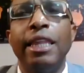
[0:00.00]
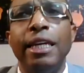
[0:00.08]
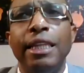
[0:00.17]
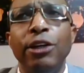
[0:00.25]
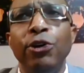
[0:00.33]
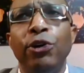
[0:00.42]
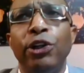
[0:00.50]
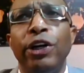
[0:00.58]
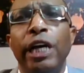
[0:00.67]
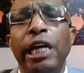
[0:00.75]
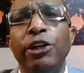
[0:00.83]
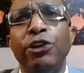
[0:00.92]
think that
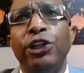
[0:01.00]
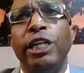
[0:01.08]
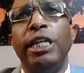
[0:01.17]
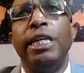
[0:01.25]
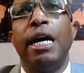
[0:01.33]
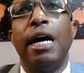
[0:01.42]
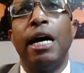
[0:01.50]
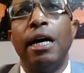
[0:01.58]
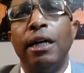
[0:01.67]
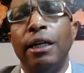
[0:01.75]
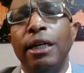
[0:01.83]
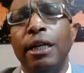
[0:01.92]
nuclear energy
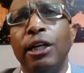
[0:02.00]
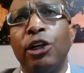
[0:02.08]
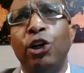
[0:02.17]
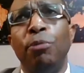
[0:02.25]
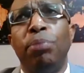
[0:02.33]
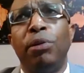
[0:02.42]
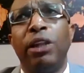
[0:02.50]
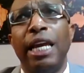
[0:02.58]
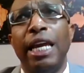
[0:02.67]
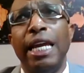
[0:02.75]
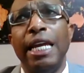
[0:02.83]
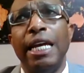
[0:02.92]
could
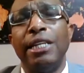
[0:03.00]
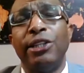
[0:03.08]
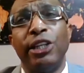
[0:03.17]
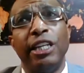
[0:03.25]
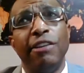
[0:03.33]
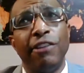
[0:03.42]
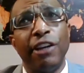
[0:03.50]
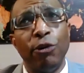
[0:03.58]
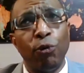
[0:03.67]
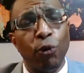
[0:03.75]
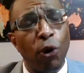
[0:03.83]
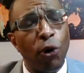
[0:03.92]
play a
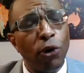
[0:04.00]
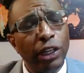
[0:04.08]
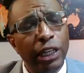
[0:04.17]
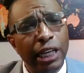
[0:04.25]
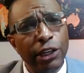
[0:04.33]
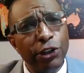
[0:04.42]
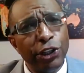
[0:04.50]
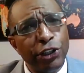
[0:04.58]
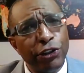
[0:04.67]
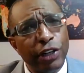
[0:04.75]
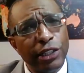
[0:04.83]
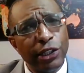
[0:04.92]
significant role in the
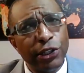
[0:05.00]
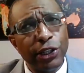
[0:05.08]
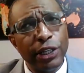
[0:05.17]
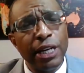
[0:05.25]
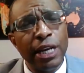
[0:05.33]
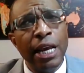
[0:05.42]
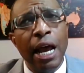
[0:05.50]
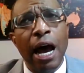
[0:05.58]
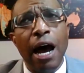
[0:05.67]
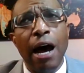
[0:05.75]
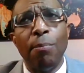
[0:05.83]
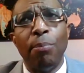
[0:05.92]
energy transition.
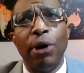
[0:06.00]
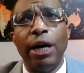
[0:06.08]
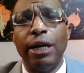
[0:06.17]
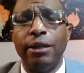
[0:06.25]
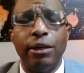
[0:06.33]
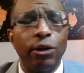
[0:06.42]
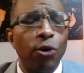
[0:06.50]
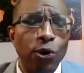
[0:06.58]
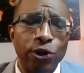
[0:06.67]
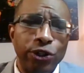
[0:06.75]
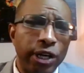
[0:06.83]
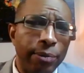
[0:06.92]
But of
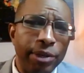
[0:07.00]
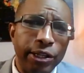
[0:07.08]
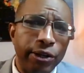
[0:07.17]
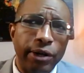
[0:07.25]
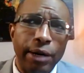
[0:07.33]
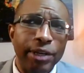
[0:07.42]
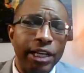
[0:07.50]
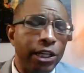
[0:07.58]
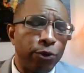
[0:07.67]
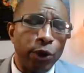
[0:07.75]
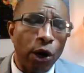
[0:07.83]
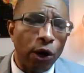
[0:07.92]
course,
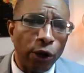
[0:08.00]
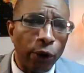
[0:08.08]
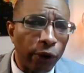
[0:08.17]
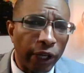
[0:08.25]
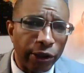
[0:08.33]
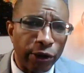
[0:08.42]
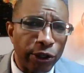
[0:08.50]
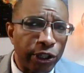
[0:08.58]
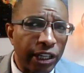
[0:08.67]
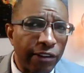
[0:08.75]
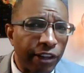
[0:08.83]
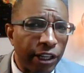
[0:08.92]
as we all know, that there are
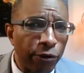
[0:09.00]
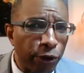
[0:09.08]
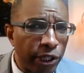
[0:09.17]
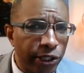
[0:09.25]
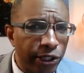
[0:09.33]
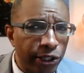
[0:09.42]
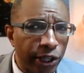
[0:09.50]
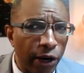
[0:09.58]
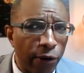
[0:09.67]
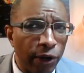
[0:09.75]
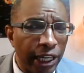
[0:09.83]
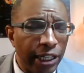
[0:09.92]
significant risks
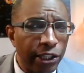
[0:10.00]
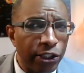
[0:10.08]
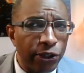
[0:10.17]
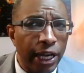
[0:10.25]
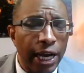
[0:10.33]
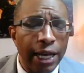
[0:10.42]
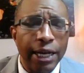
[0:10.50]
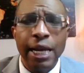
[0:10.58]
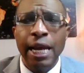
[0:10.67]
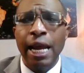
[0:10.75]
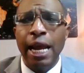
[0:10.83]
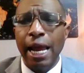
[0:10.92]
related to that.
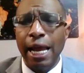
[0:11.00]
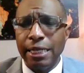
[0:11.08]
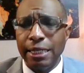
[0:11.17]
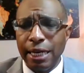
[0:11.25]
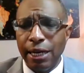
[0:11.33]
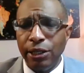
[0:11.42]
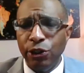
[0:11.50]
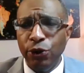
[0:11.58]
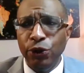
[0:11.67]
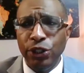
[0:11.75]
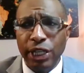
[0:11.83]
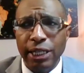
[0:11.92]
And
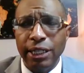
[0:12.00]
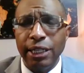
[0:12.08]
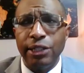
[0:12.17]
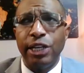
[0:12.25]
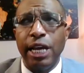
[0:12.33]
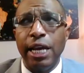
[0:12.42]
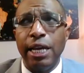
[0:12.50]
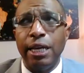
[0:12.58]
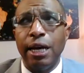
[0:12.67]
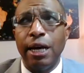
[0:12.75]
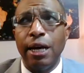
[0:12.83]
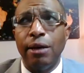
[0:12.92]
using, let's say,